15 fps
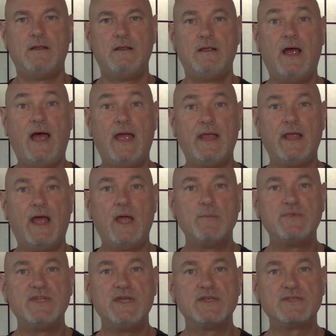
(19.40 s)
Hi, I'm
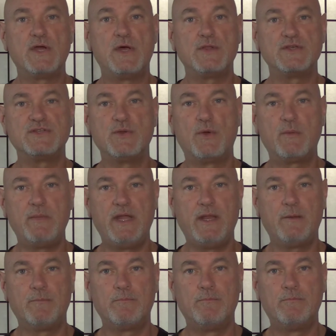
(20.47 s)
T.S. Hall, the Stoic
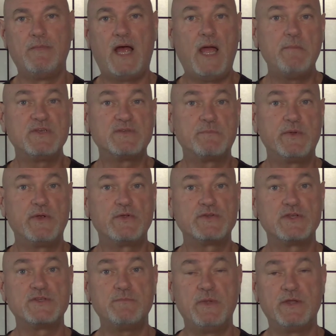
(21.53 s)
Medium. I'm a
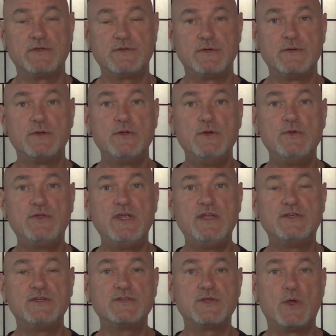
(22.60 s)
spiritualist minister who
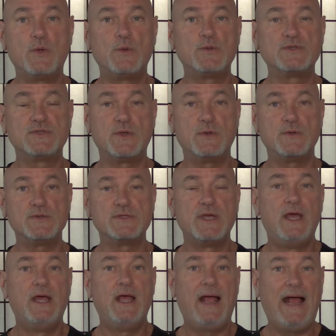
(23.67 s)
teaches old souls
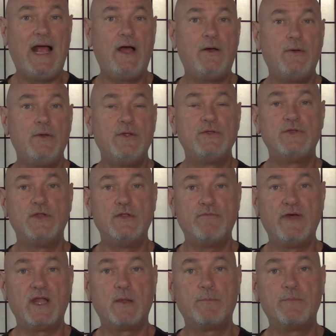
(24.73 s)
how to
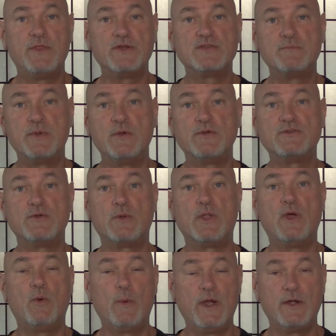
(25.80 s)
develop their spiritual
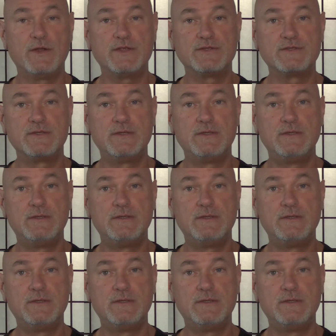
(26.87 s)
awareness.